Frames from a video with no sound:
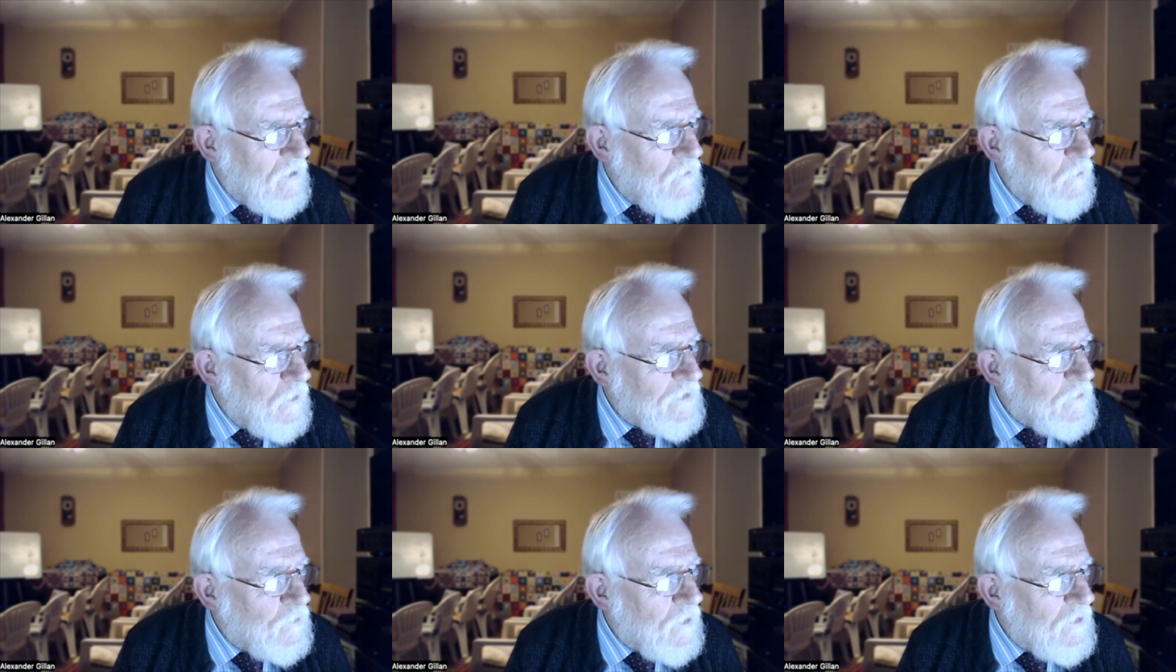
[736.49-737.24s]
what it
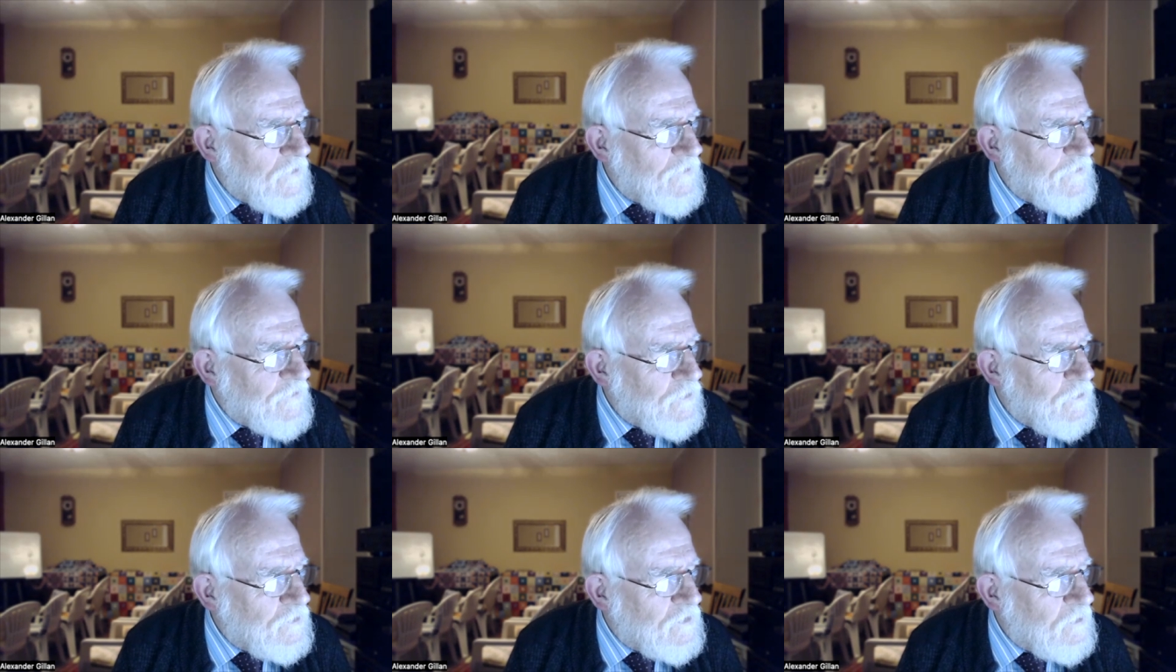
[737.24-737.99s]
was
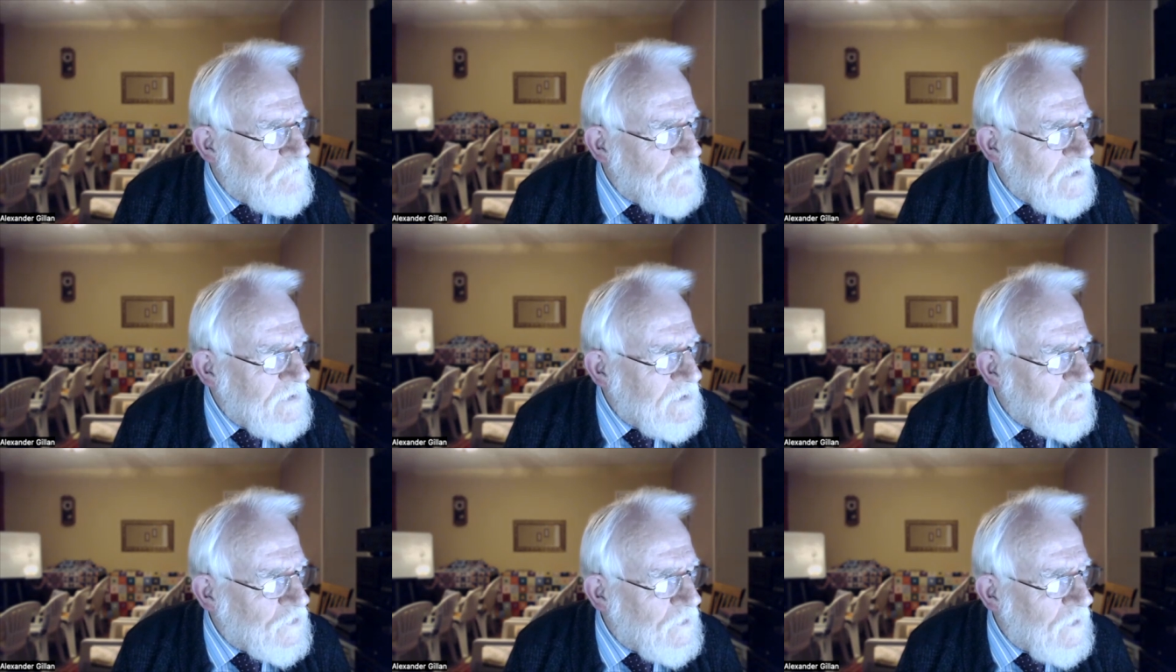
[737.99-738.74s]
to, to be
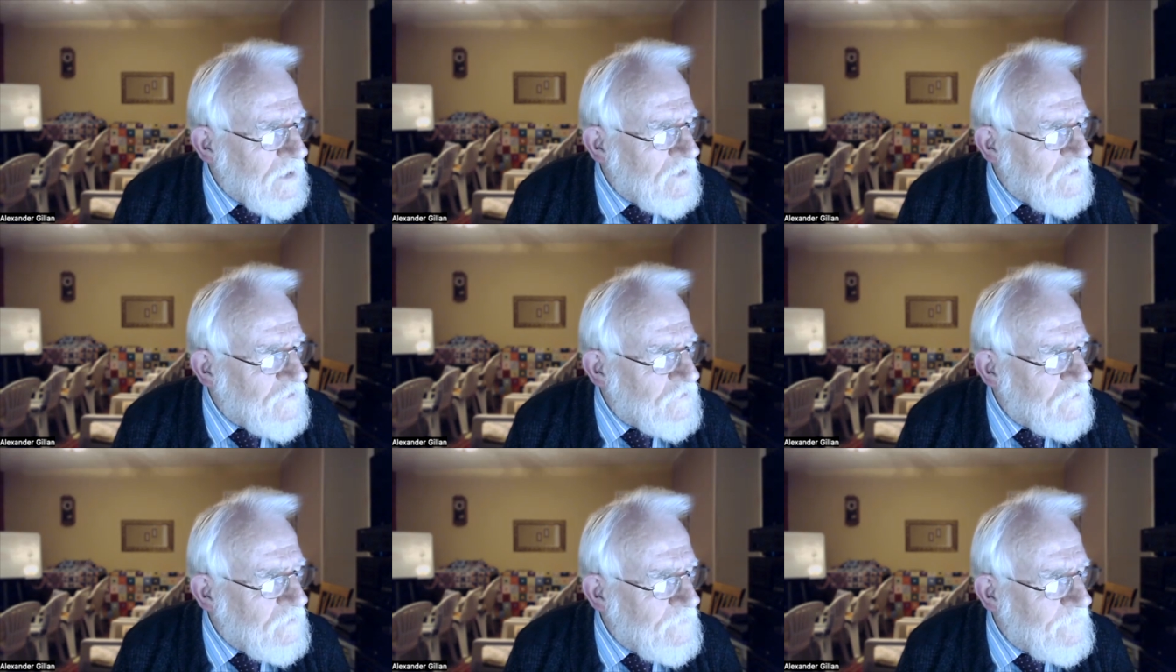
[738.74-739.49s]
in Christ.
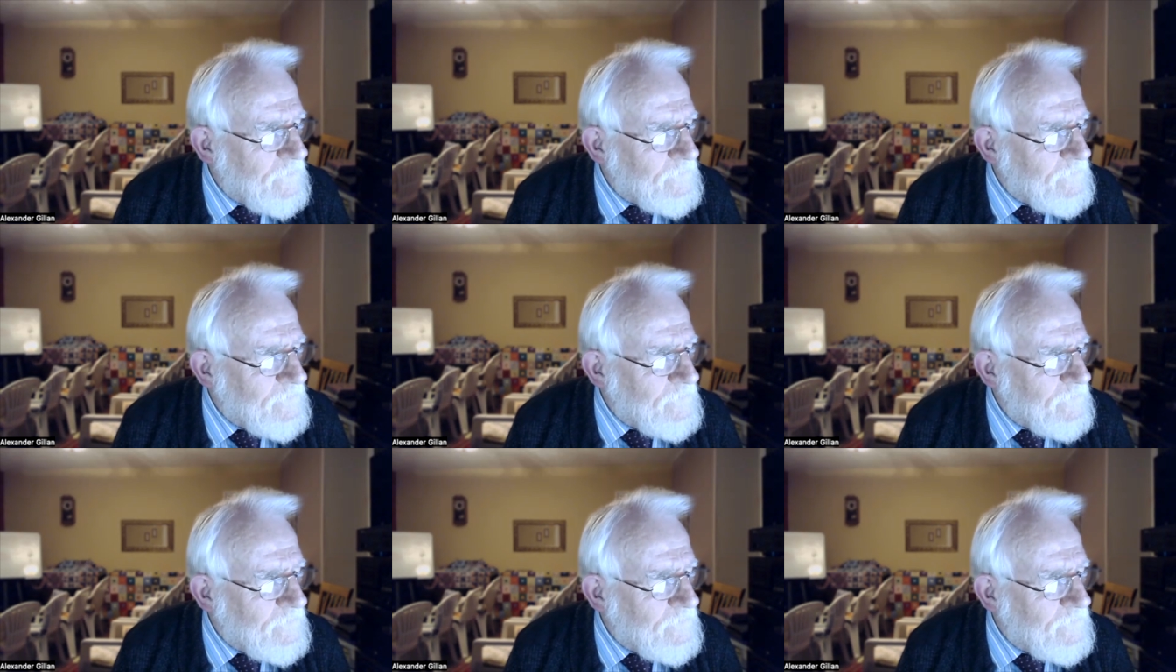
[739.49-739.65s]
And